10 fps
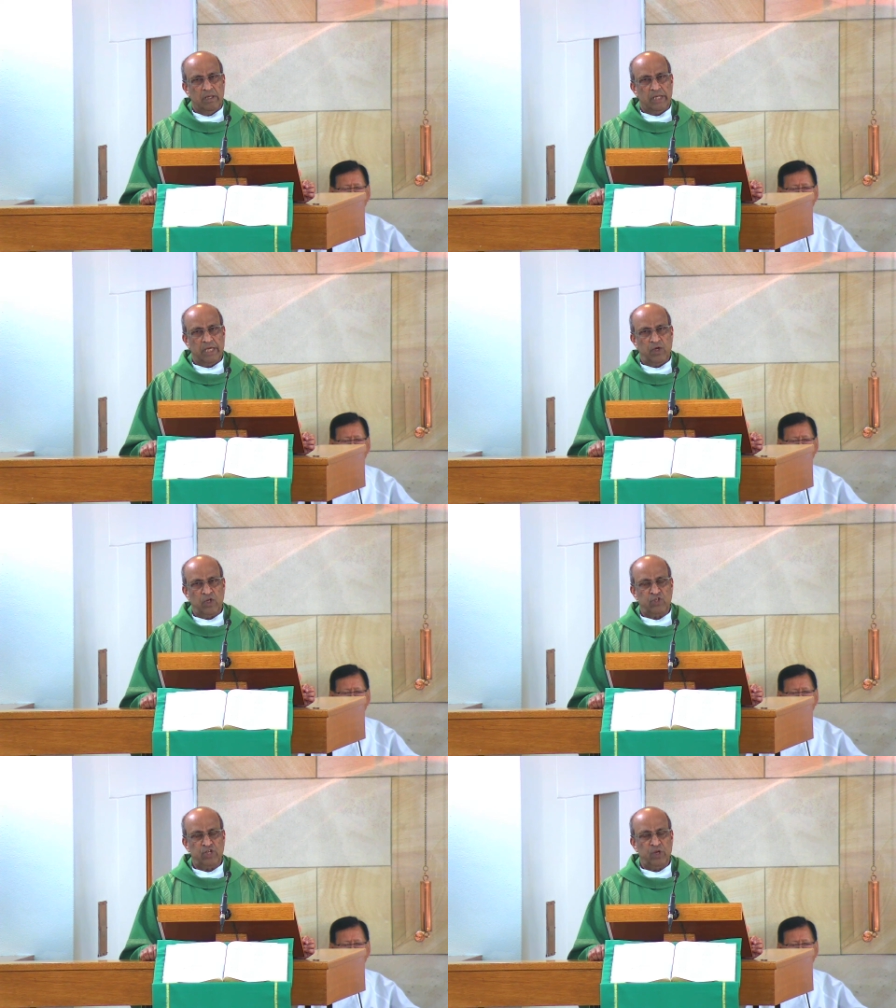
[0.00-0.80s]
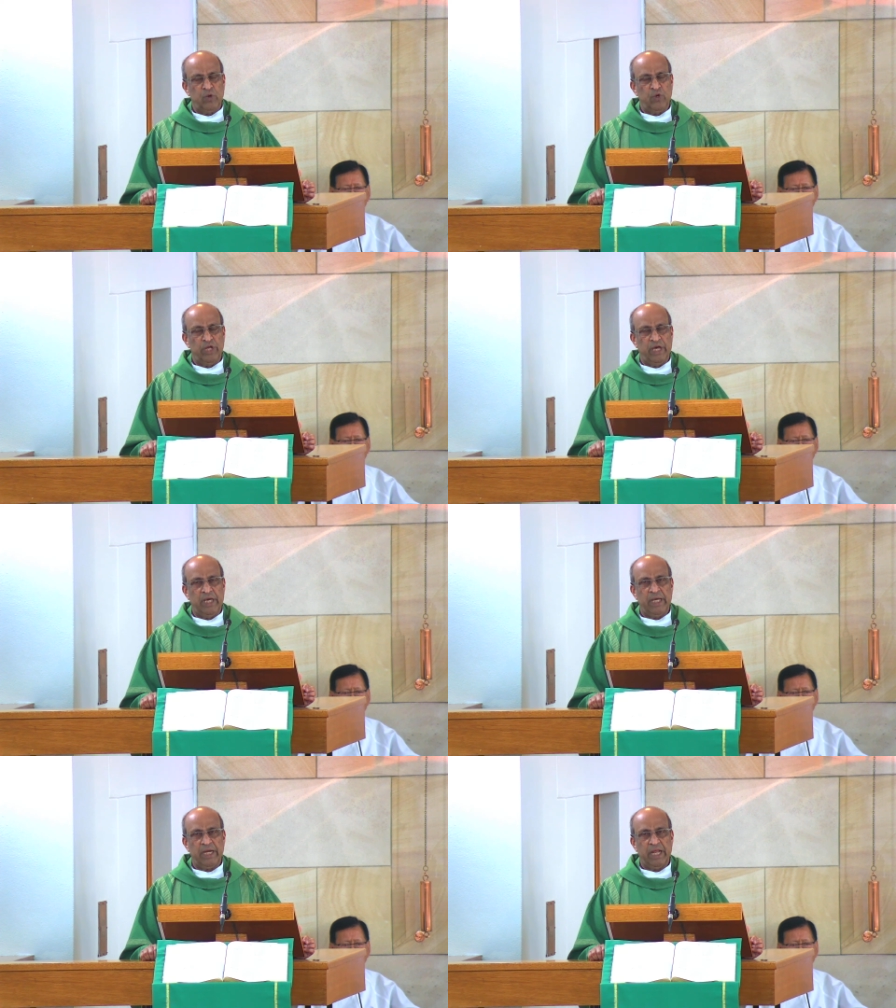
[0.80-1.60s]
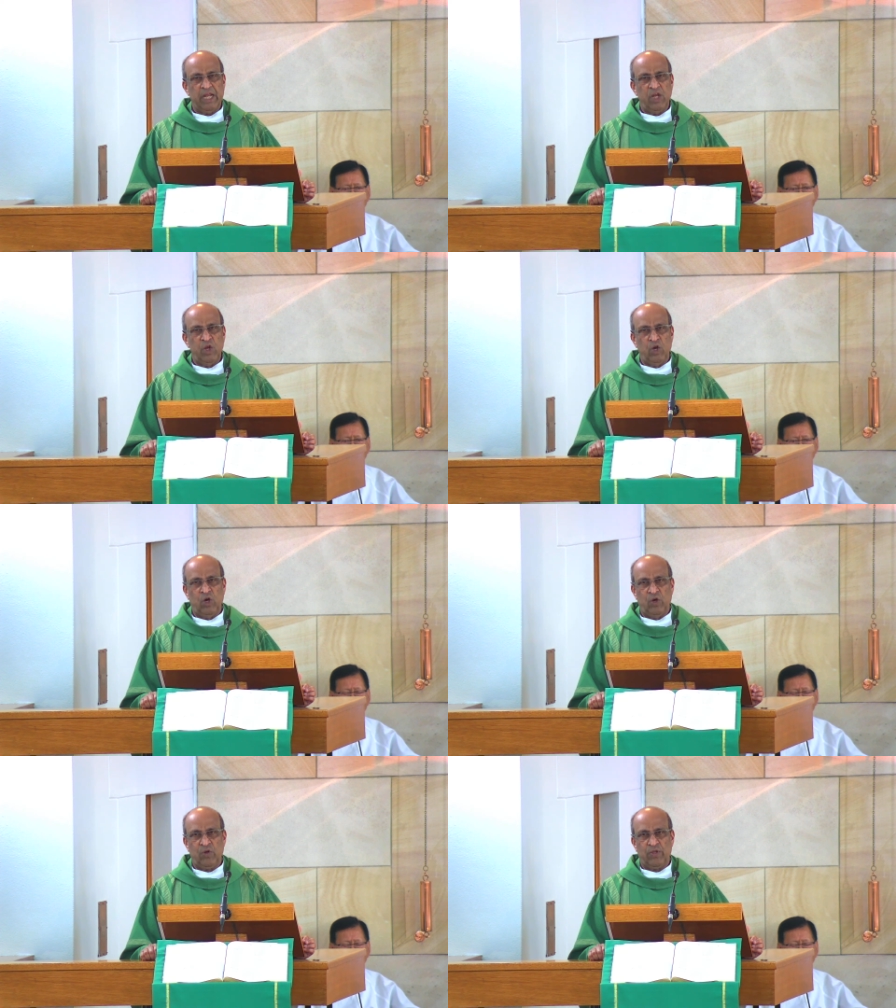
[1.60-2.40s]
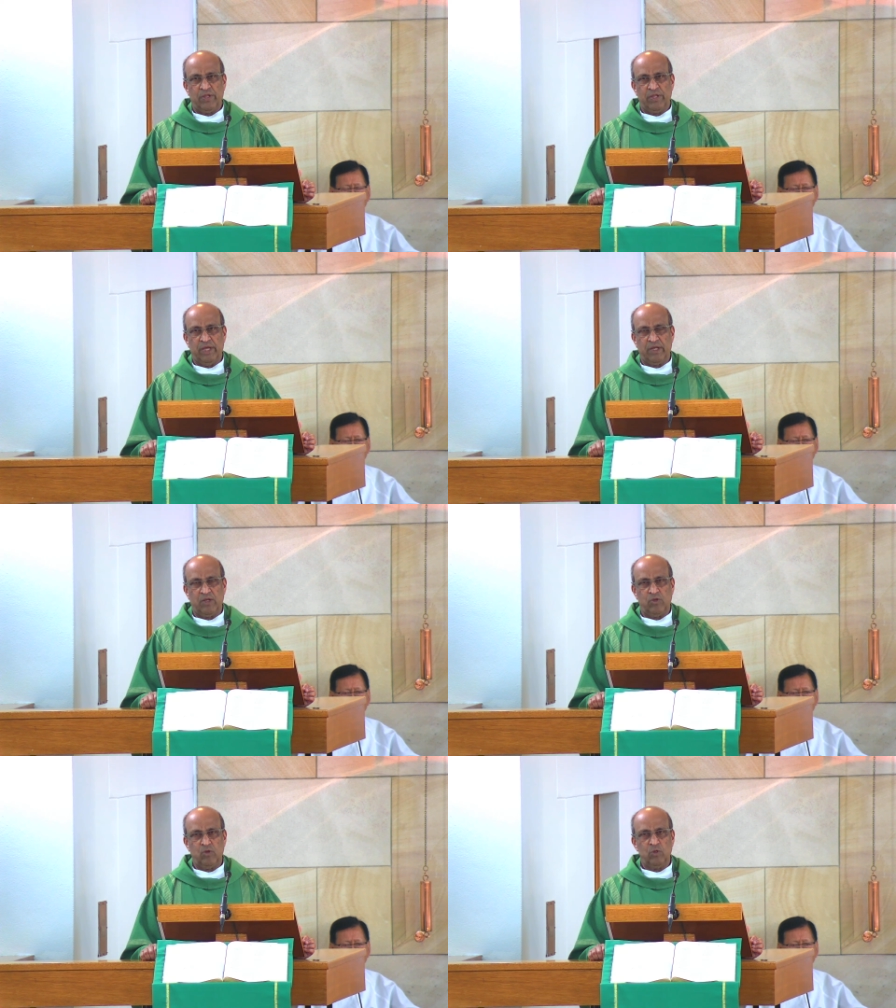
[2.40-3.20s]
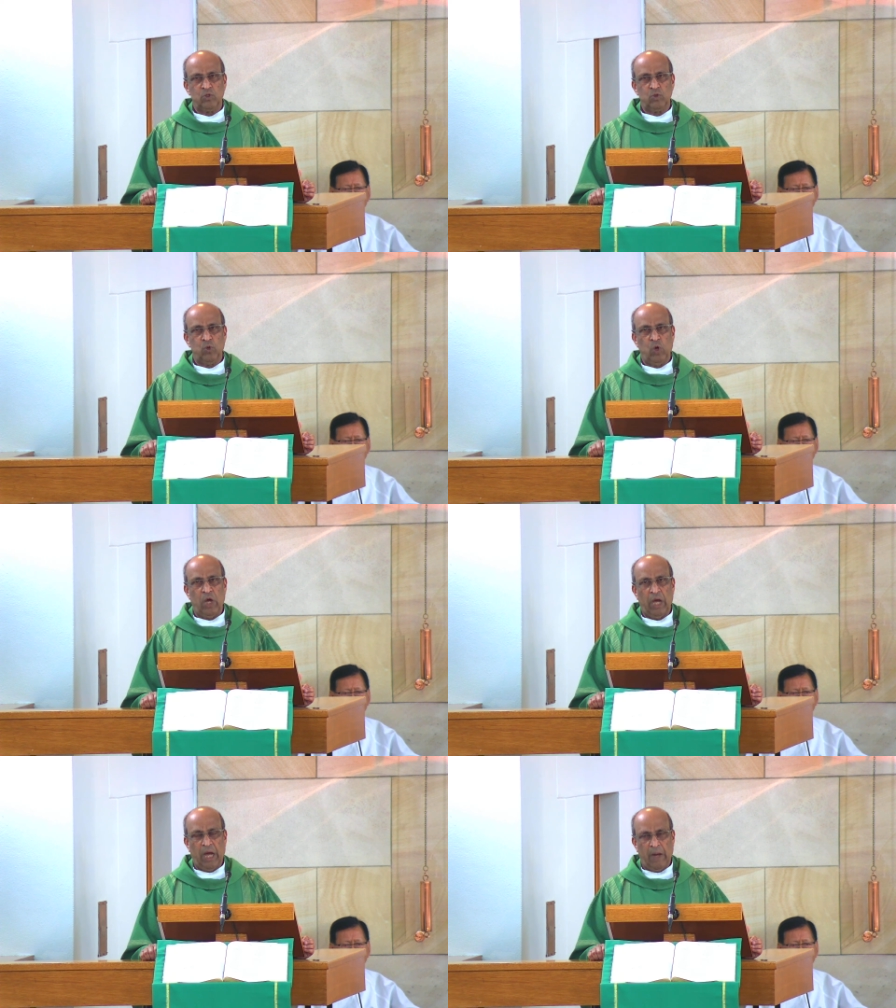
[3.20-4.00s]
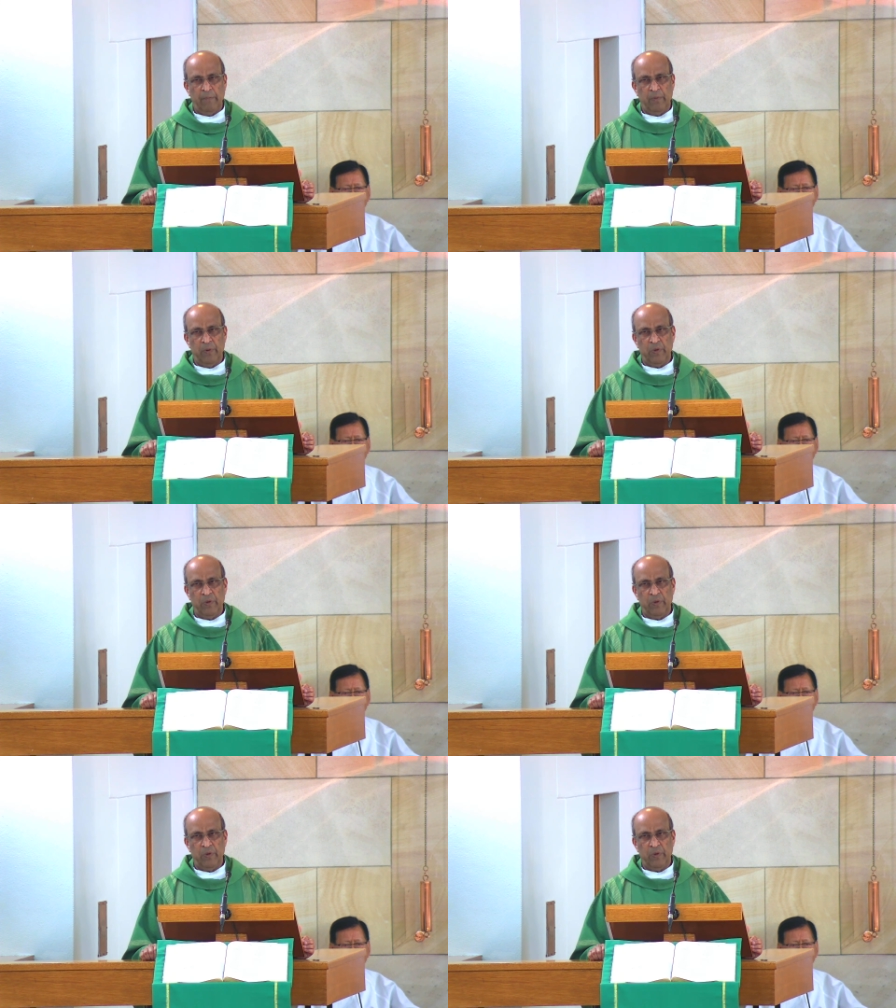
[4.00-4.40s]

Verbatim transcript: he or she would really know that those who humble